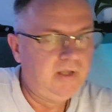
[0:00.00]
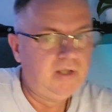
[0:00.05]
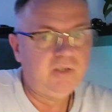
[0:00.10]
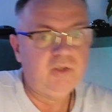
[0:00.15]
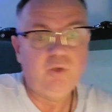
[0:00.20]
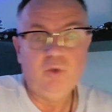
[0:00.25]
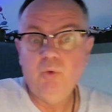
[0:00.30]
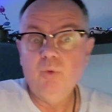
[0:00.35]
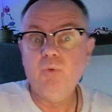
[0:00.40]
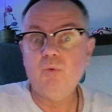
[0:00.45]

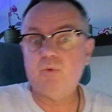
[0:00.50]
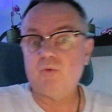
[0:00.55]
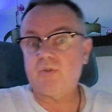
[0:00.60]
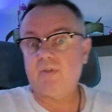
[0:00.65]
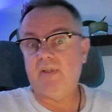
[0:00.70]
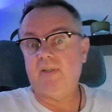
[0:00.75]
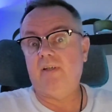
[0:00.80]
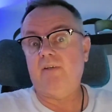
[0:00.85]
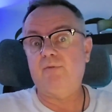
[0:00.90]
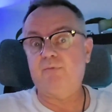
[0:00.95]
used
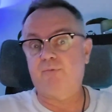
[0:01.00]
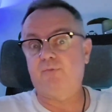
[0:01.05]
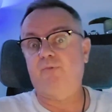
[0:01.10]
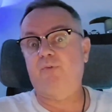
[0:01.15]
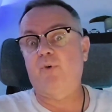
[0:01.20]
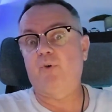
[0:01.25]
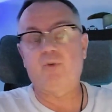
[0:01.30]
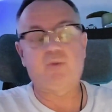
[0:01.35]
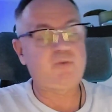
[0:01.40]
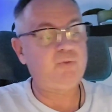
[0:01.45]
in the
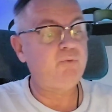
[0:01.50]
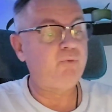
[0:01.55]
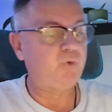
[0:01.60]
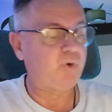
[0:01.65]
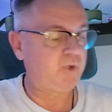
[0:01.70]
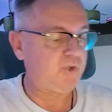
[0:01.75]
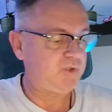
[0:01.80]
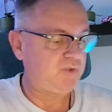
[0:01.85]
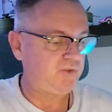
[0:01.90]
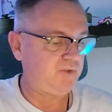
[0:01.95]
first
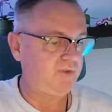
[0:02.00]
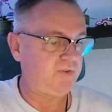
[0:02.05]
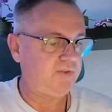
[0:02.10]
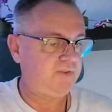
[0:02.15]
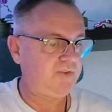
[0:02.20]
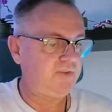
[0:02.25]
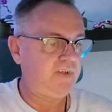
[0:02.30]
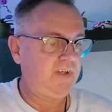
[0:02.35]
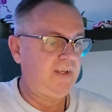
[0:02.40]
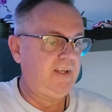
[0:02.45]

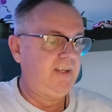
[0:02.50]
versions.